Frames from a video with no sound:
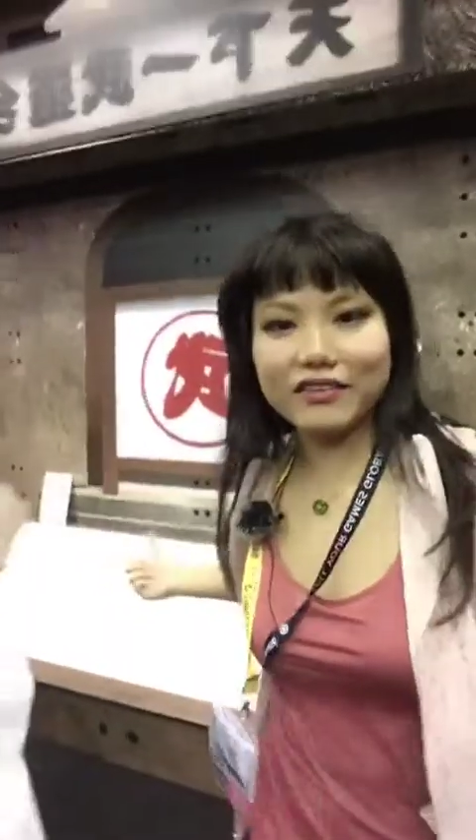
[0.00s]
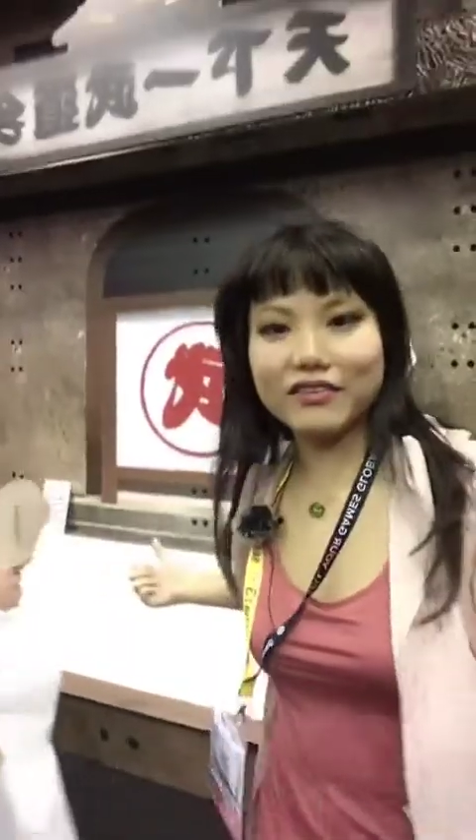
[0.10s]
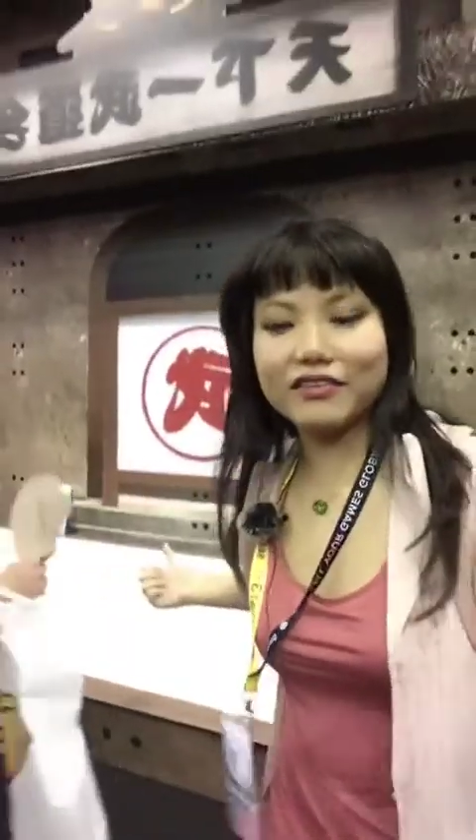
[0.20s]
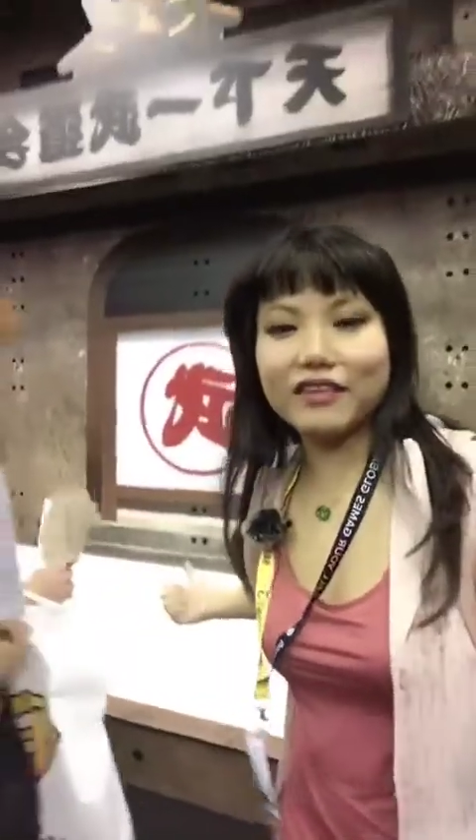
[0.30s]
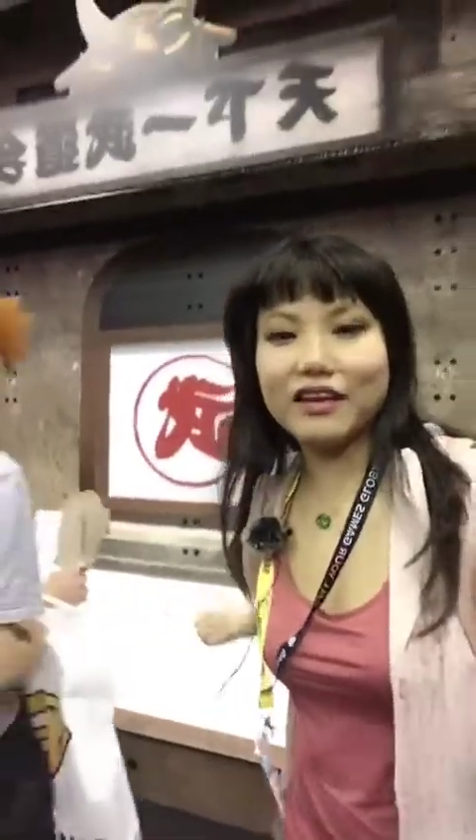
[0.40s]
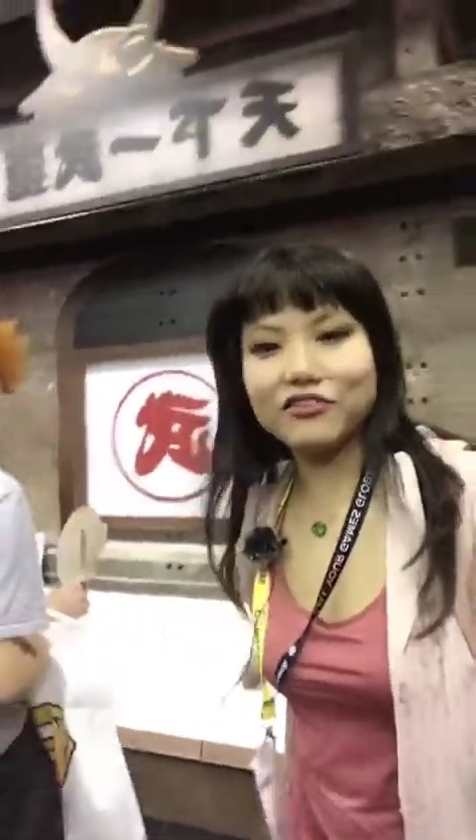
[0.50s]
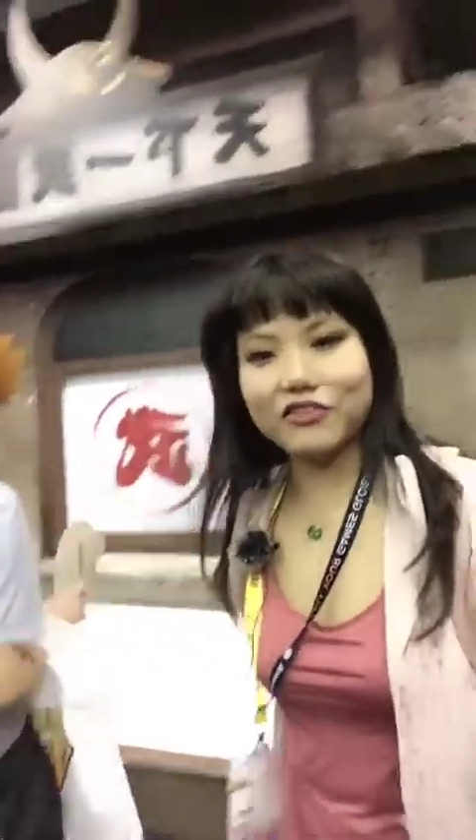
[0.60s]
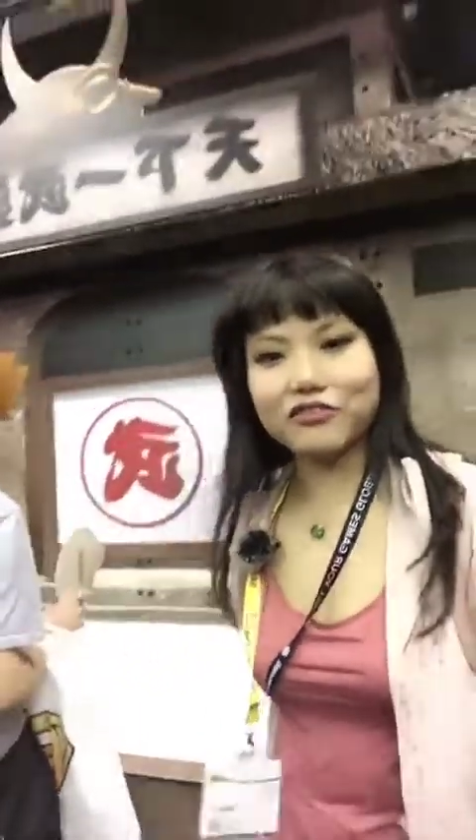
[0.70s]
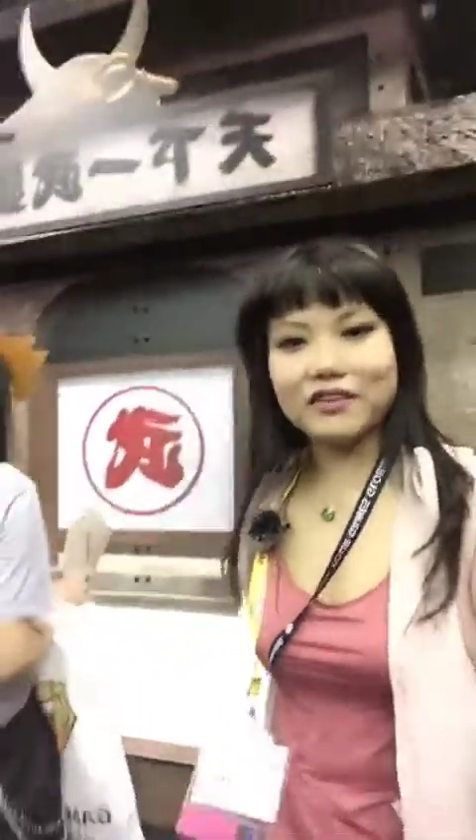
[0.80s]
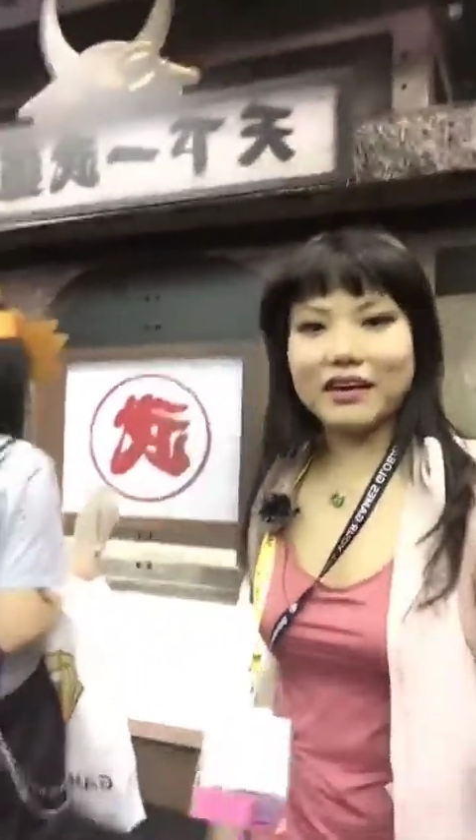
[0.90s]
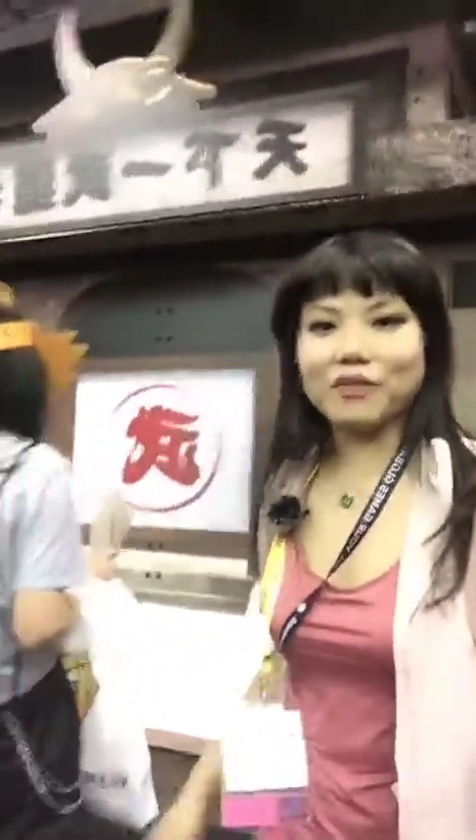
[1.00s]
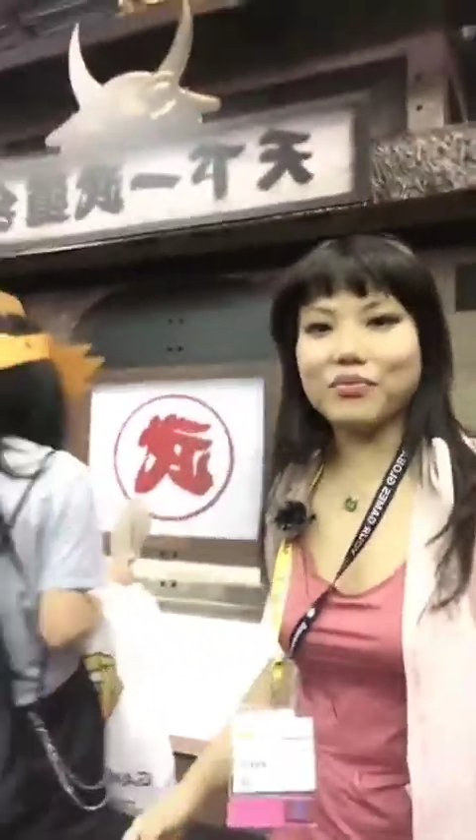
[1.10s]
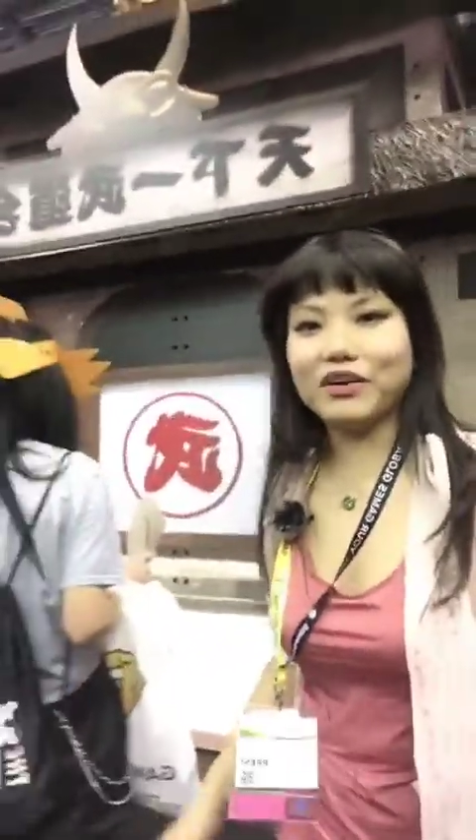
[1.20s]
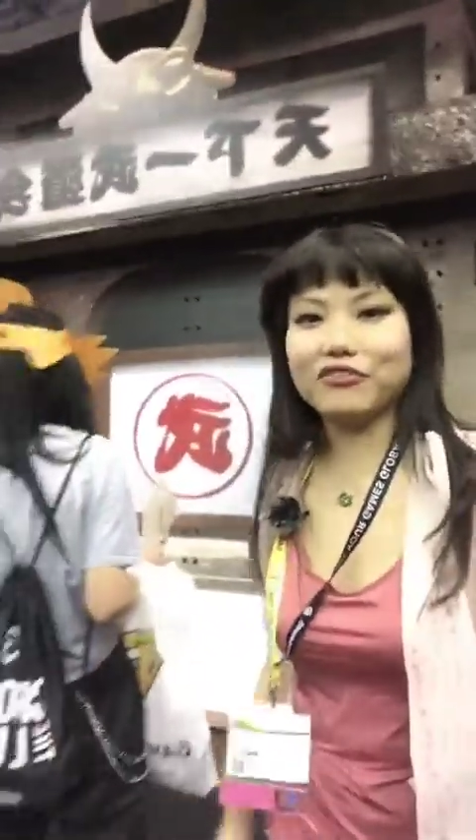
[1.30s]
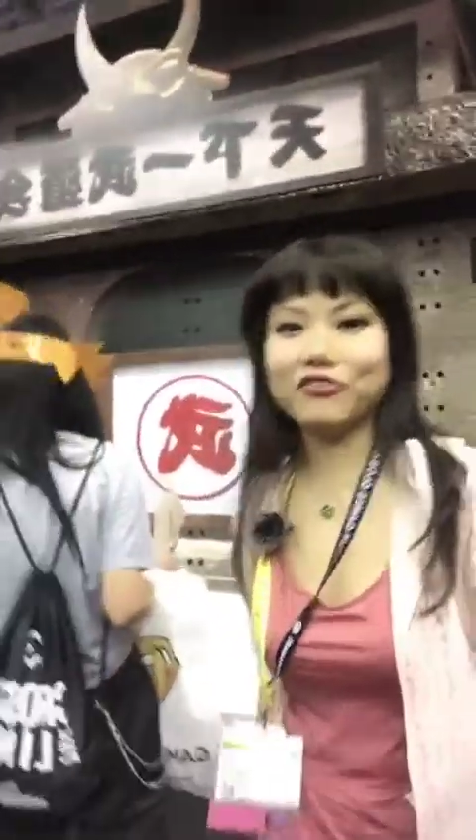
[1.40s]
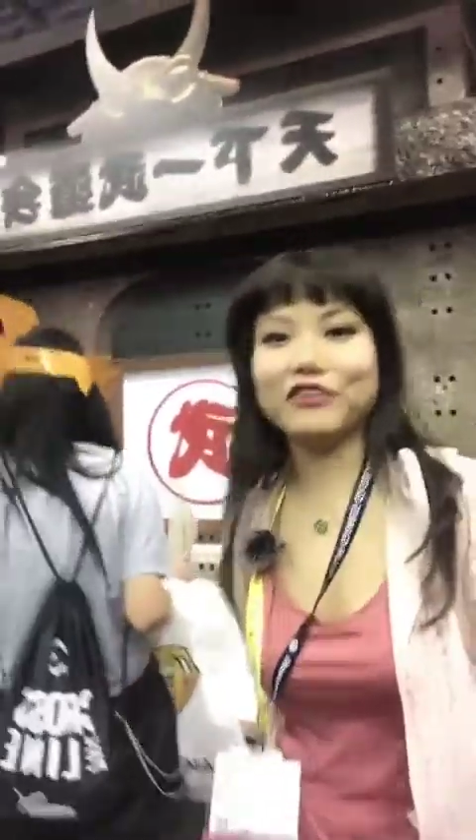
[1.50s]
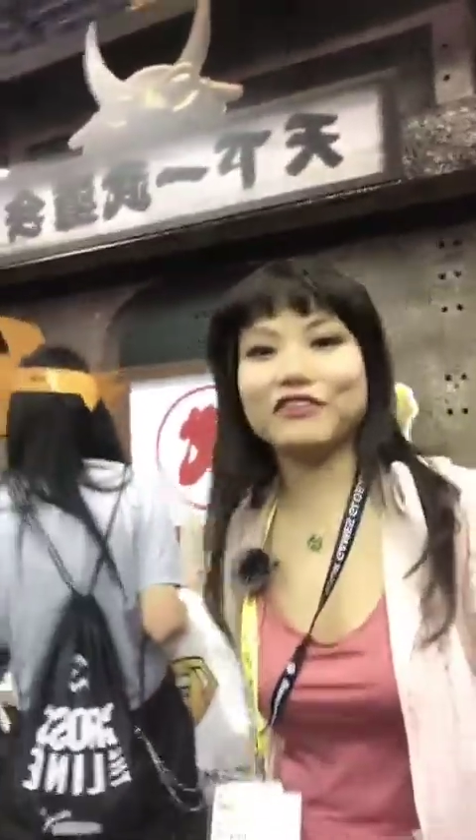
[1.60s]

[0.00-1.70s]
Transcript: the stage just to take a picture.